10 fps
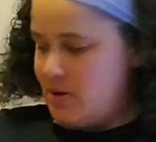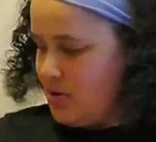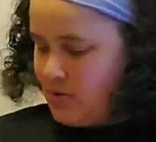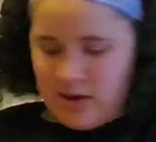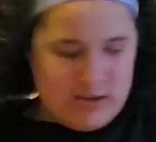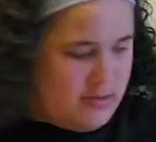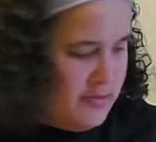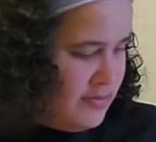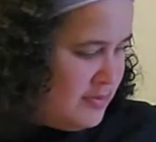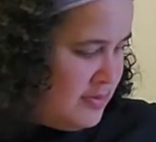Okay.
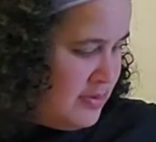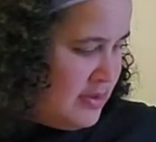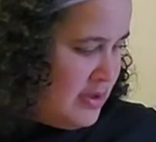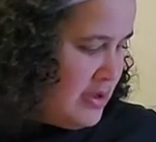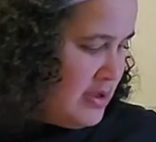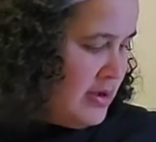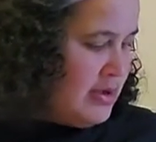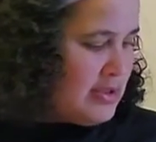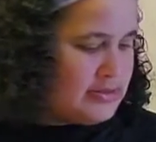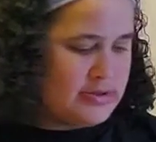
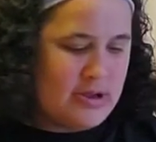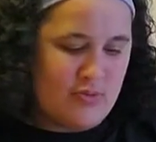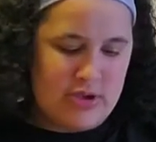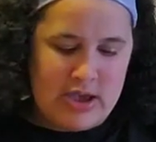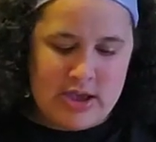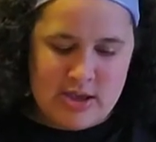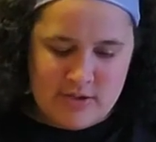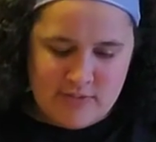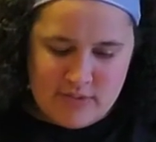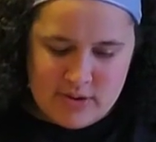Next up we
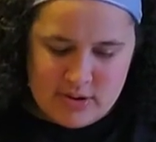have